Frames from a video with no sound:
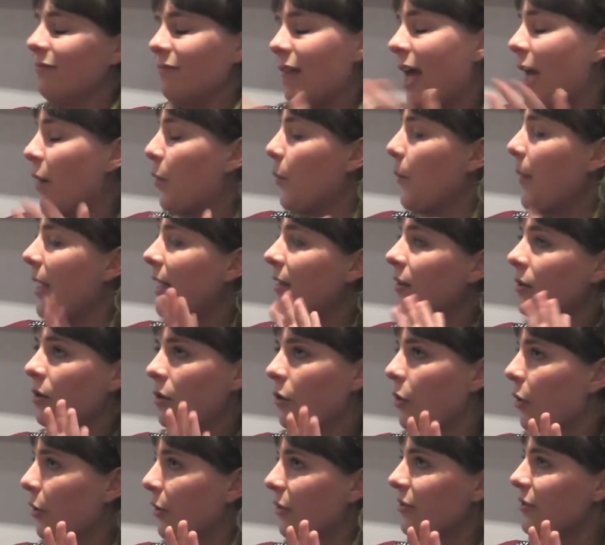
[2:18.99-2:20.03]
Aquaman,
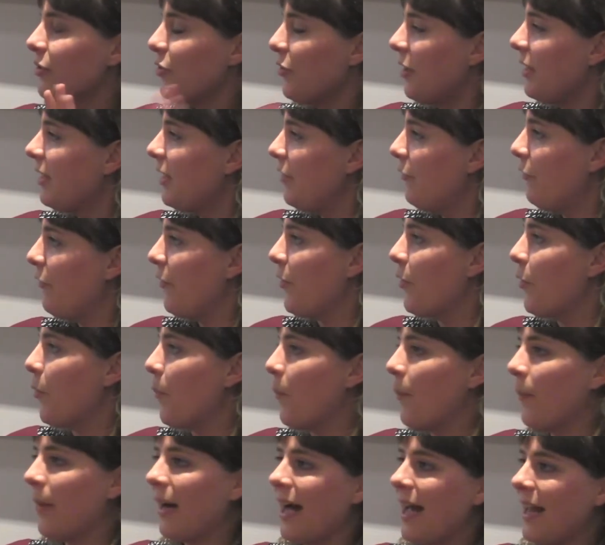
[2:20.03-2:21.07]
not an Australian film,
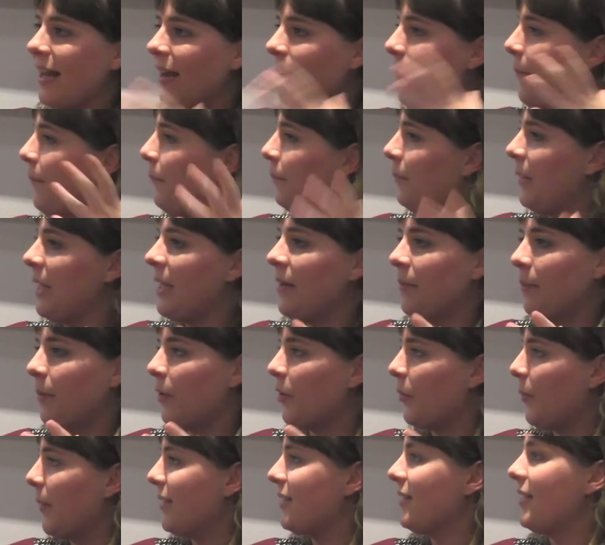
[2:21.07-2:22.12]
but big
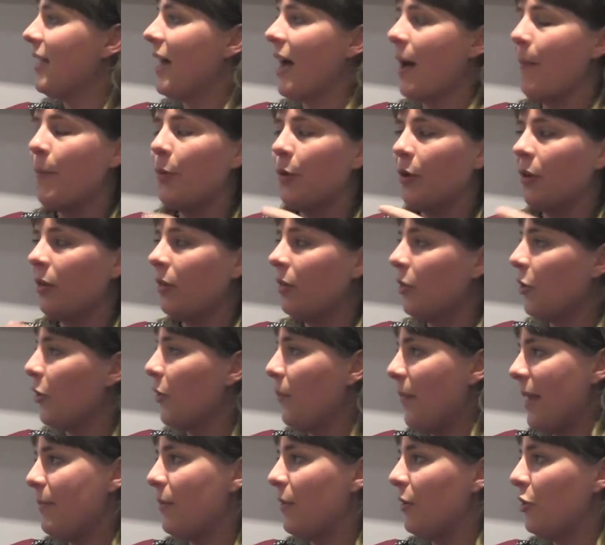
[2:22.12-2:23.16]
blockbuster, put a lot of
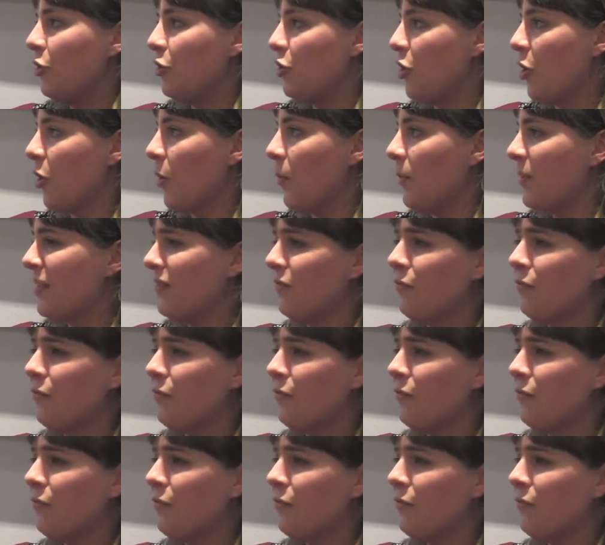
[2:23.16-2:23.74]
people in jobs.